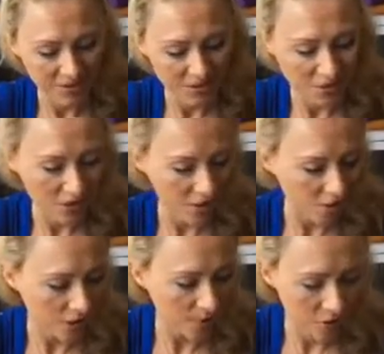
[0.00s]
So go ahead
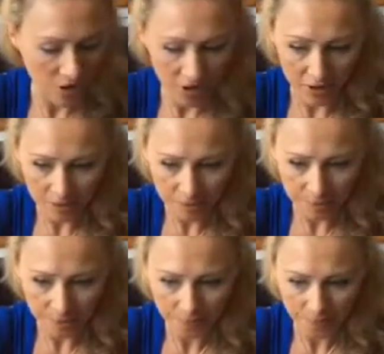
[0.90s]
and grab your card.
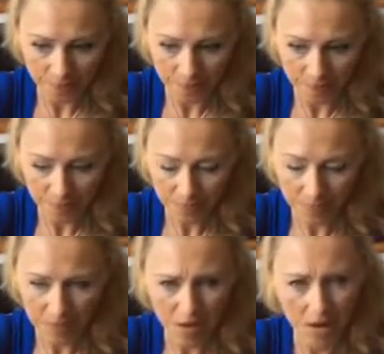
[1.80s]

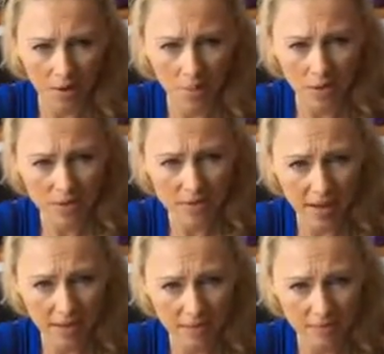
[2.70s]
On one
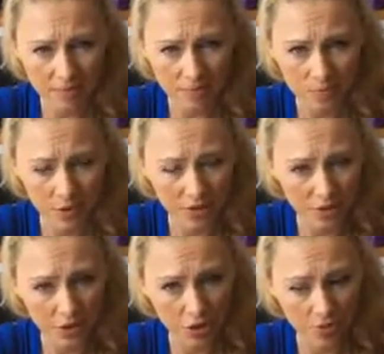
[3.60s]
side, write
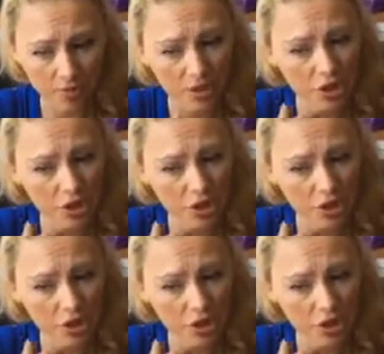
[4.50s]
the term